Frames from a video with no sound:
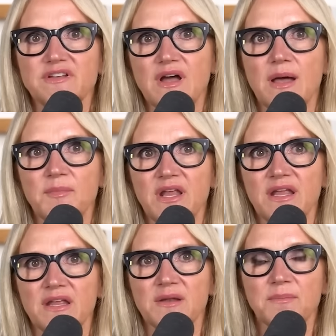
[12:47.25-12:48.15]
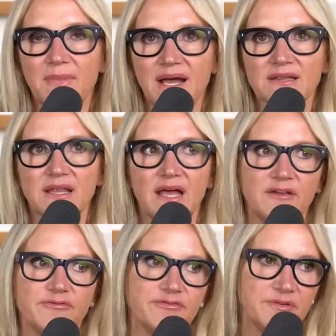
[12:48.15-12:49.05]
dominated my
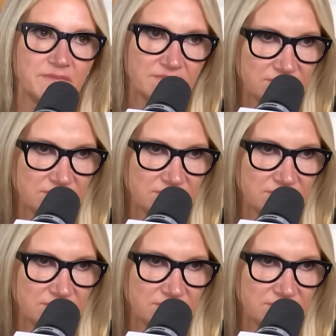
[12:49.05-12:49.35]
life